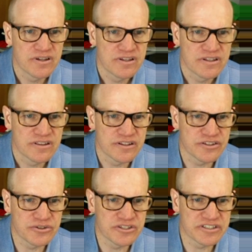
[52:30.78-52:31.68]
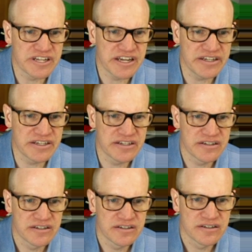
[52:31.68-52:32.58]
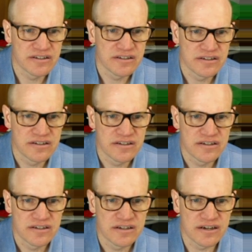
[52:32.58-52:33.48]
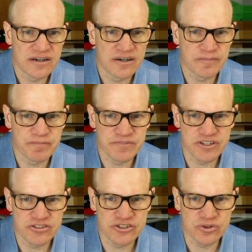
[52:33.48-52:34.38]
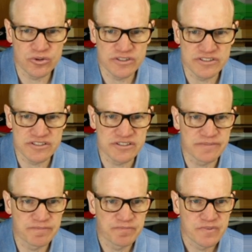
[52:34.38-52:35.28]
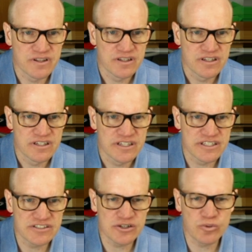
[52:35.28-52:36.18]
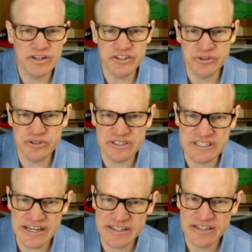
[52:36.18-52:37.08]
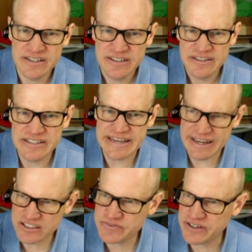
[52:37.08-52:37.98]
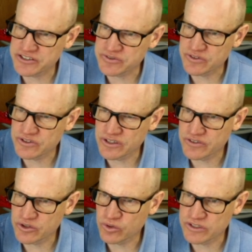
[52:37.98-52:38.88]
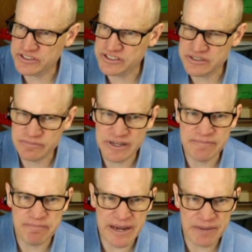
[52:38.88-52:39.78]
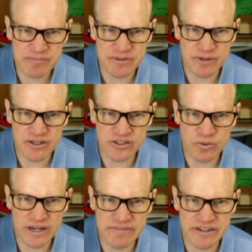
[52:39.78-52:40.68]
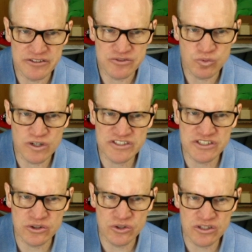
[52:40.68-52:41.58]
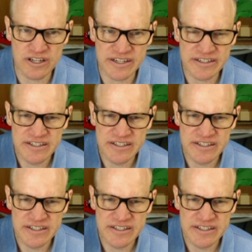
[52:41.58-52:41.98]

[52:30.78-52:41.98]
that you can take, here's your coordinate system, is there a way that you can take the x values of the coordinate system and map them onto the y values? What does it look like